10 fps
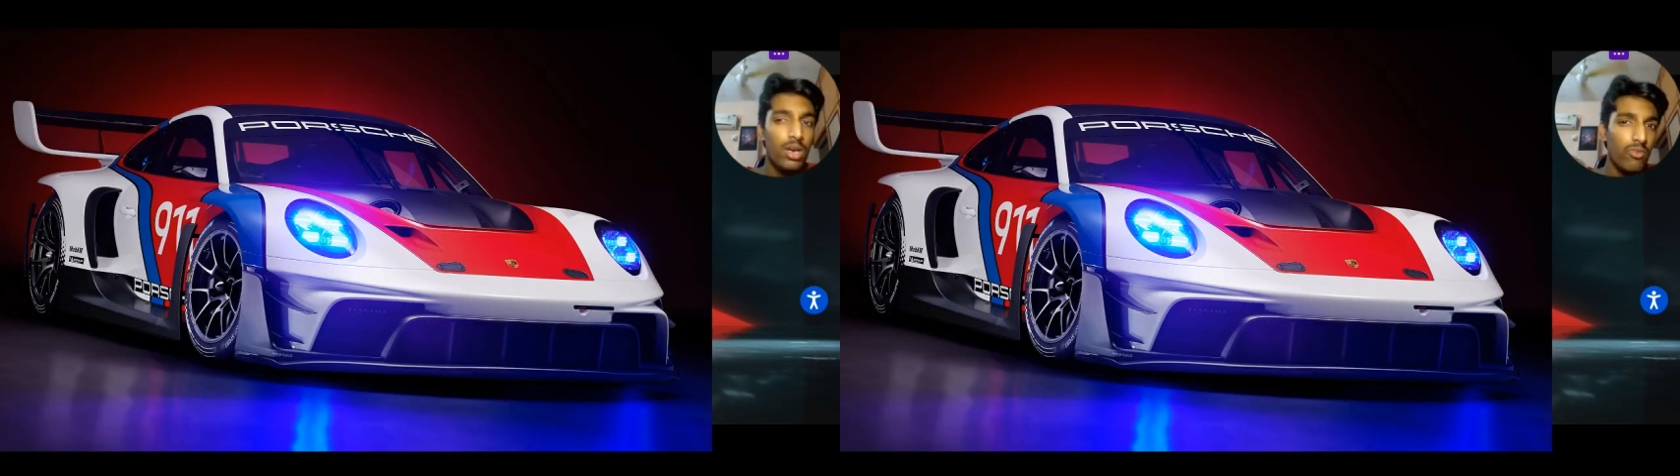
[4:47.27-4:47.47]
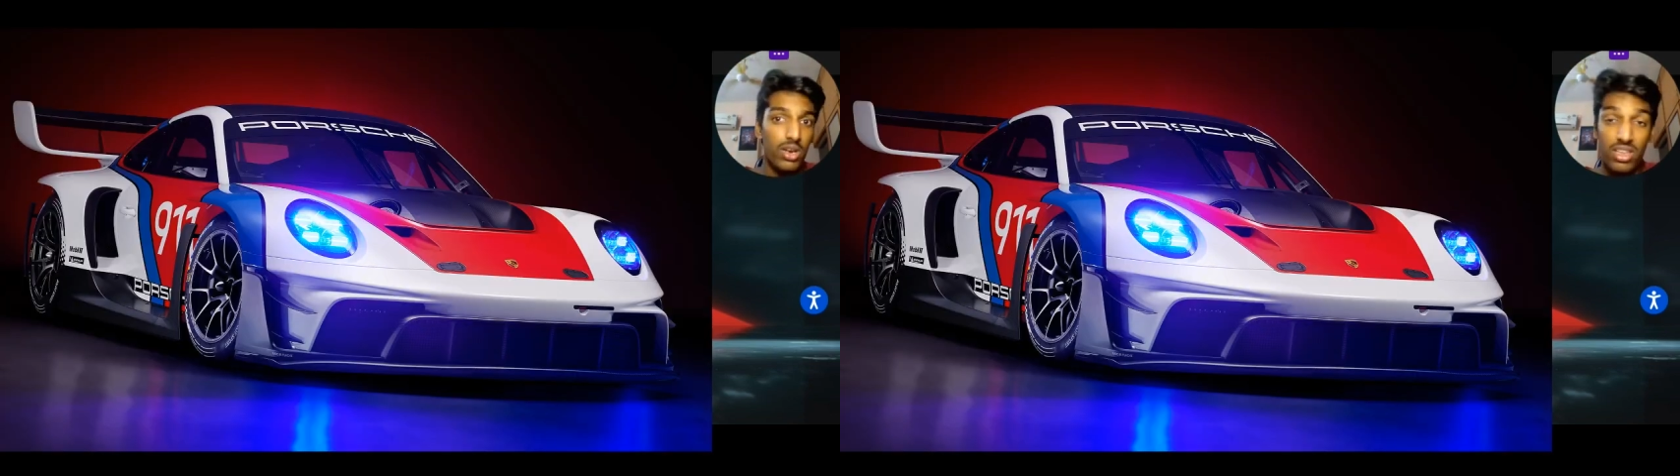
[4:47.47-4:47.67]

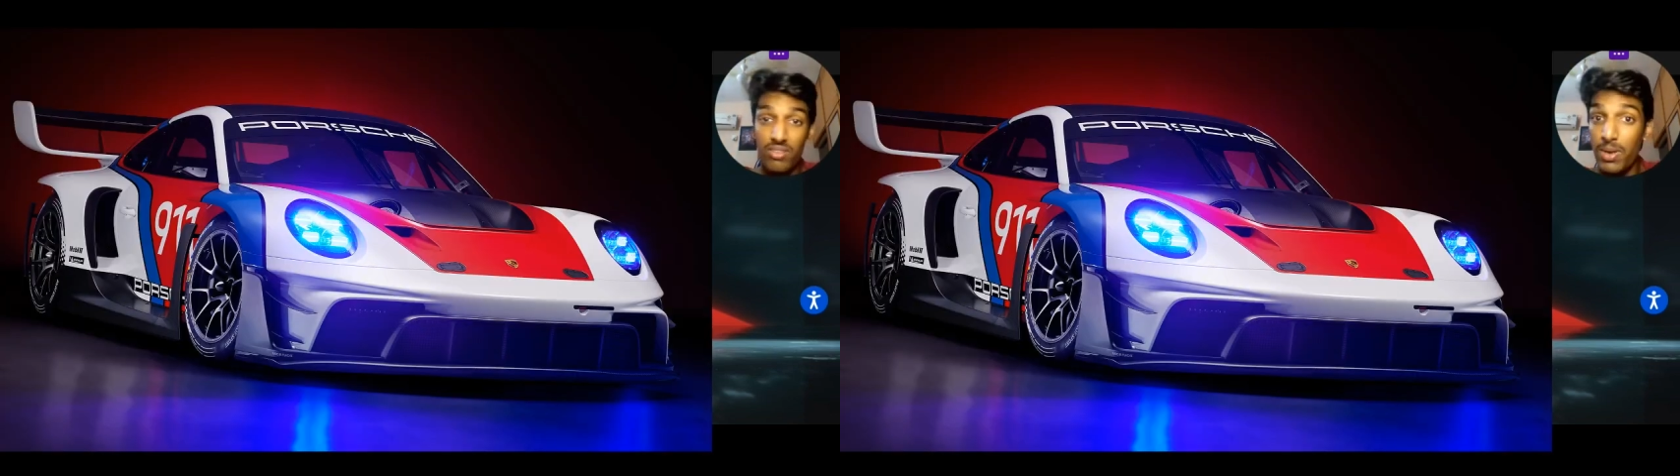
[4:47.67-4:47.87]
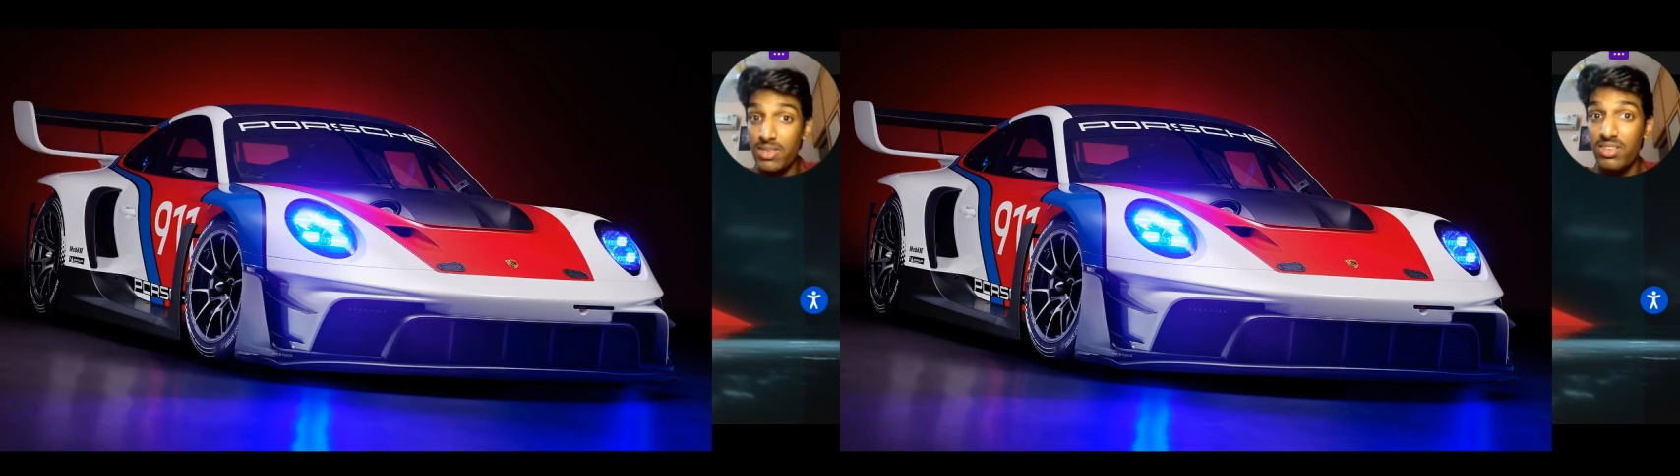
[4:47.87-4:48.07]
where
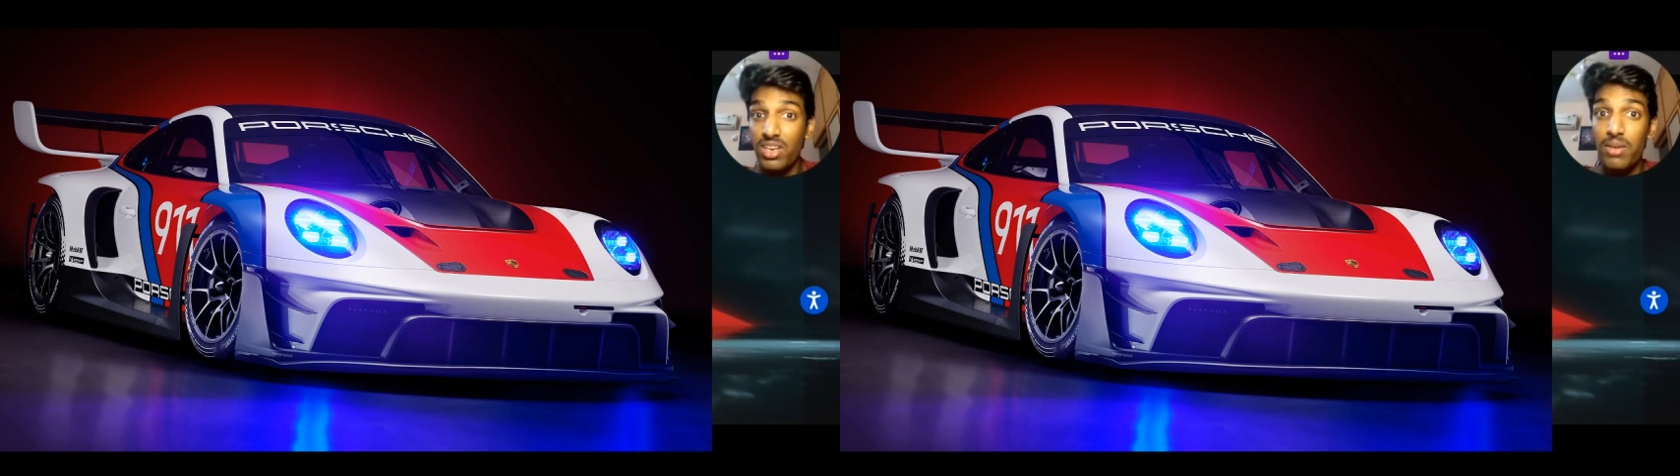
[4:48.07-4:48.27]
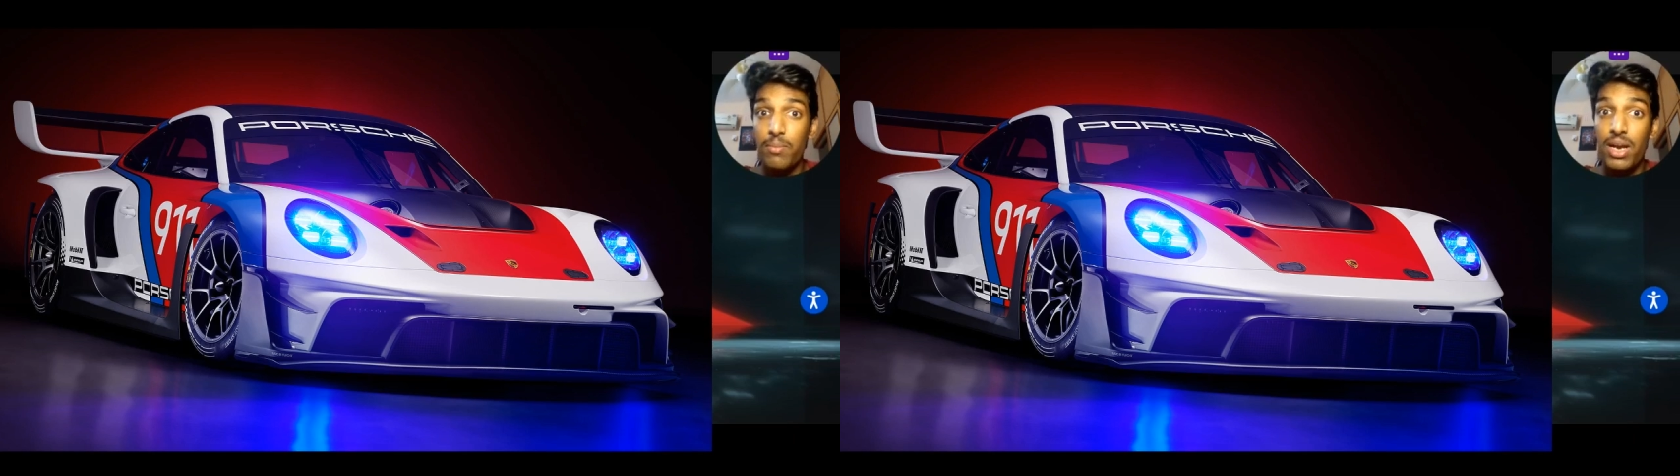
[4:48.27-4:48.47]
they
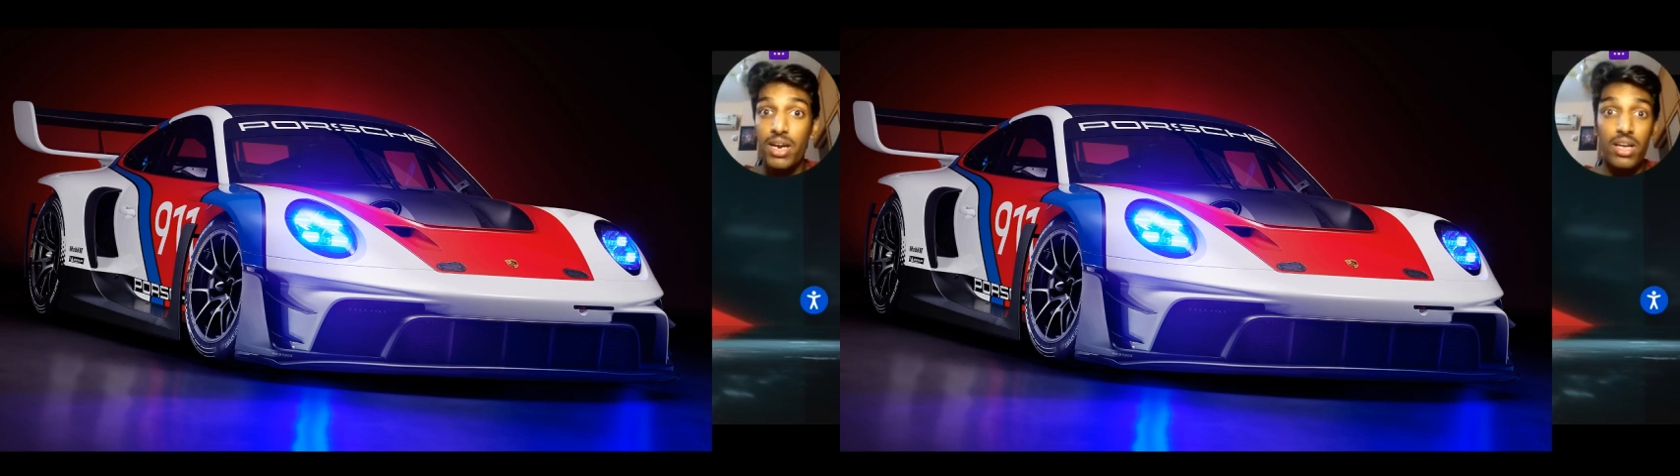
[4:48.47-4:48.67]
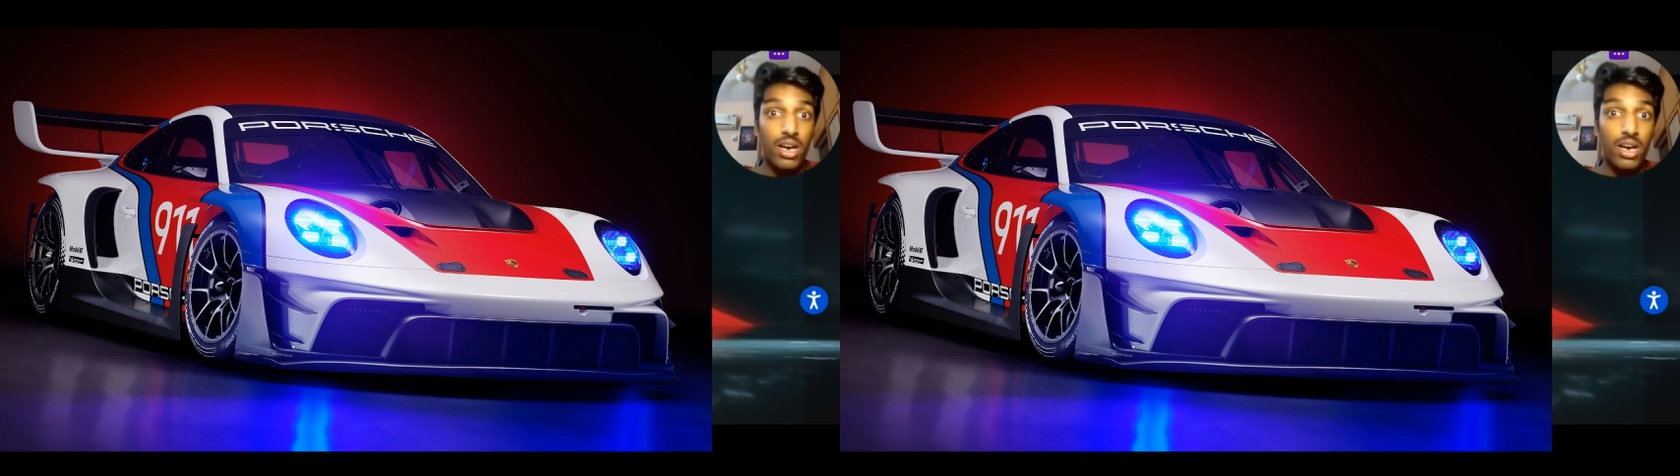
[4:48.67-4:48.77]
basically made